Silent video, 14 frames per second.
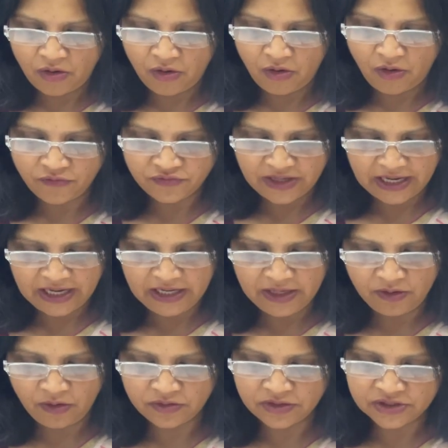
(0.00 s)
of the head
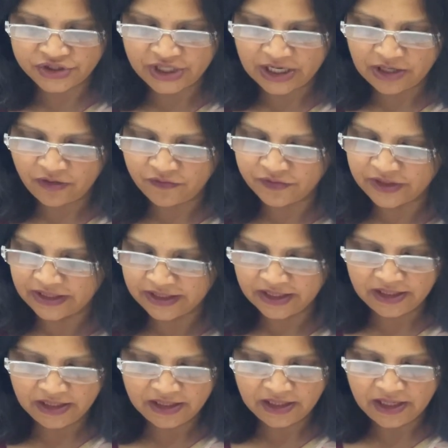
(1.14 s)
or the shake of
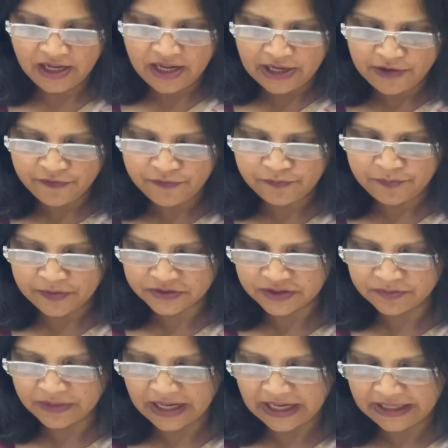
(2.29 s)
denial if
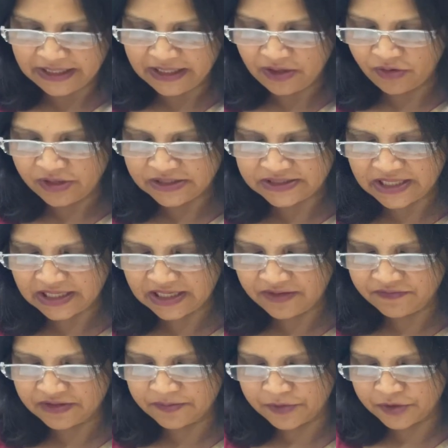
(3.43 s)
person agree or disagree
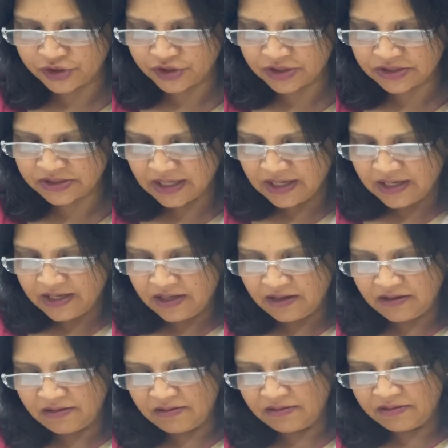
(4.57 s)
with the patient's
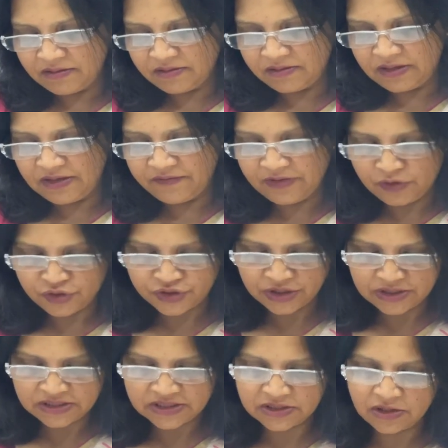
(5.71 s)

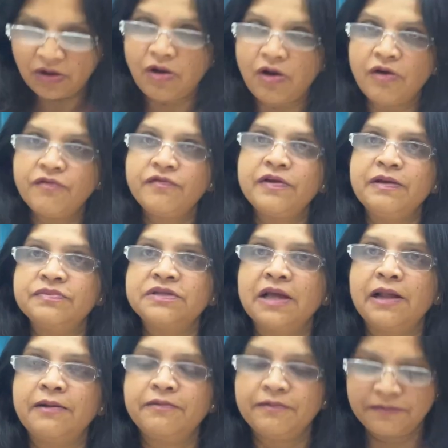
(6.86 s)
evaluations of
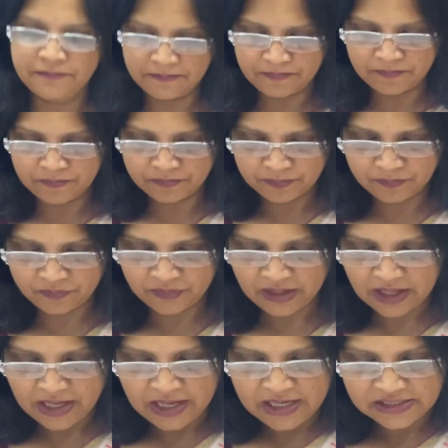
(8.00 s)
himself.
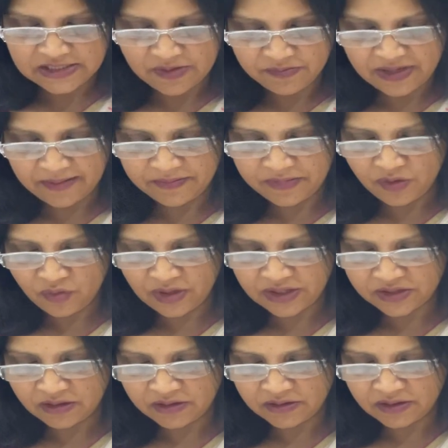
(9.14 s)
Sometimes you can
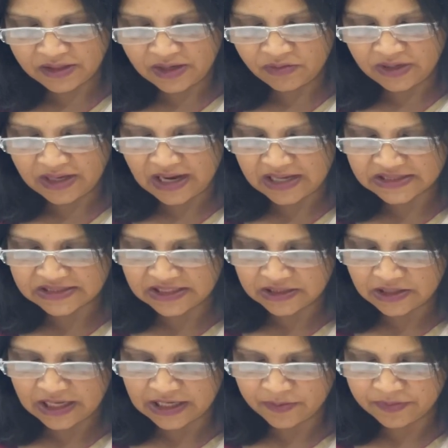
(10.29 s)
turn around and ask the
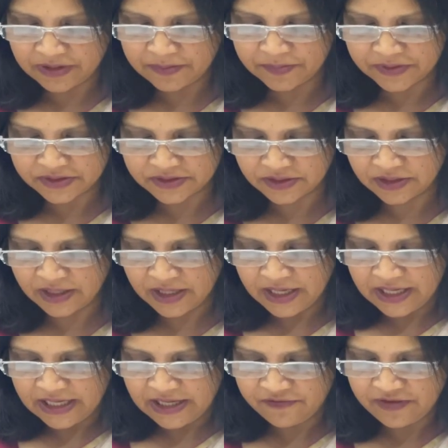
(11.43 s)
accompanied person
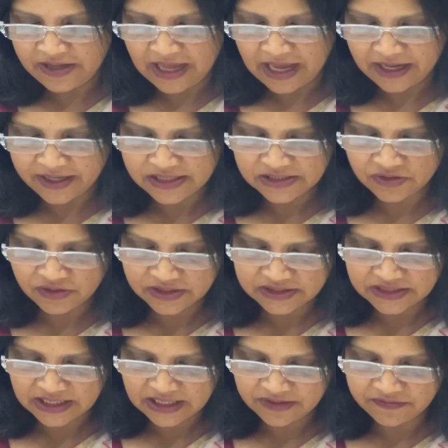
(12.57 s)
if he agrees or
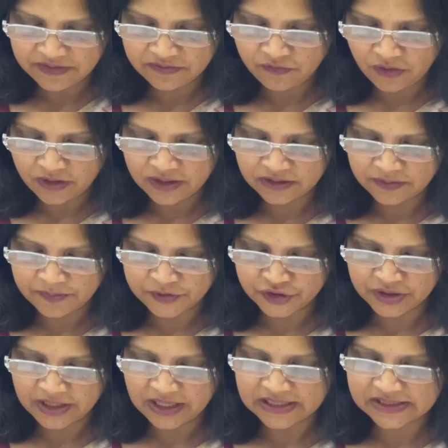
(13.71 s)
disagrees with what the
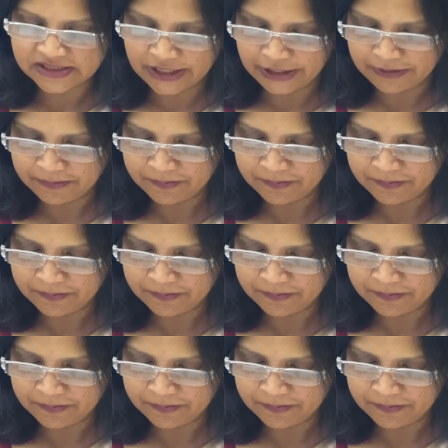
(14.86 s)
patient has said.